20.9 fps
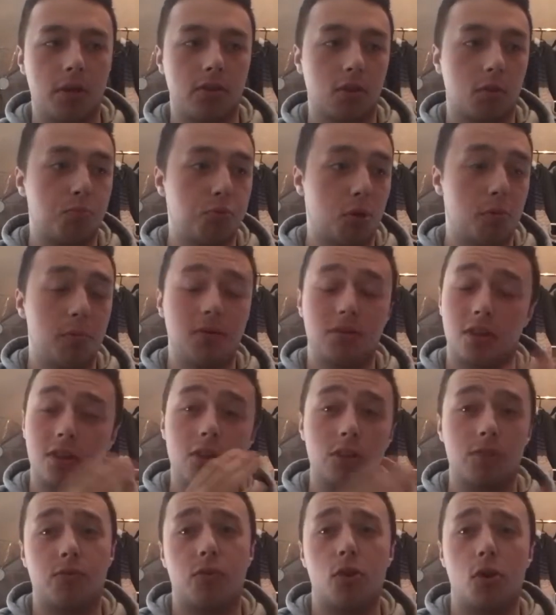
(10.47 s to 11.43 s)
As I promised,
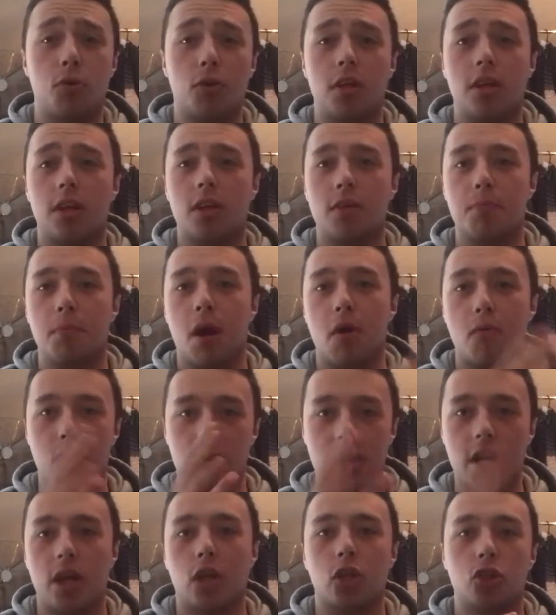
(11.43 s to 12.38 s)
in this video I'm going to give my
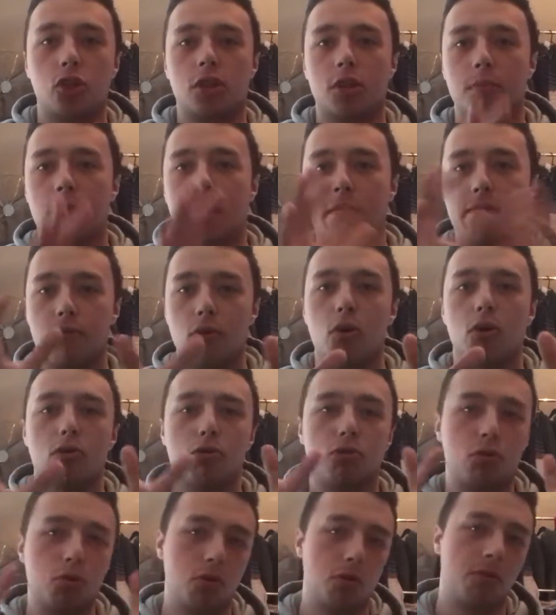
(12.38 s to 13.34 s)
reaction and my
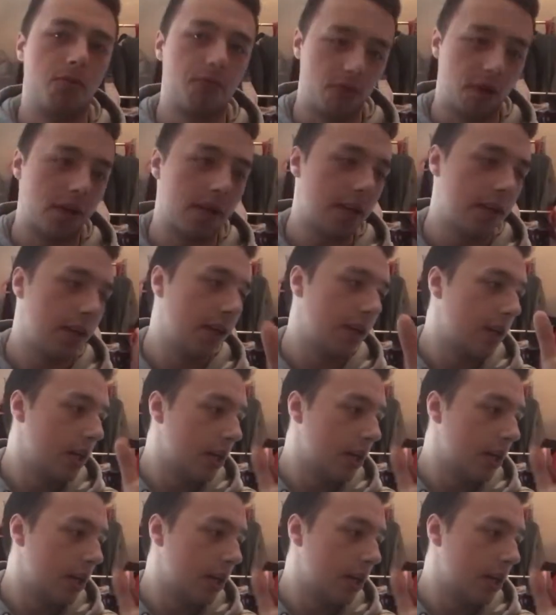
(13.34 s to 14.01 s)
thoughts to the fight.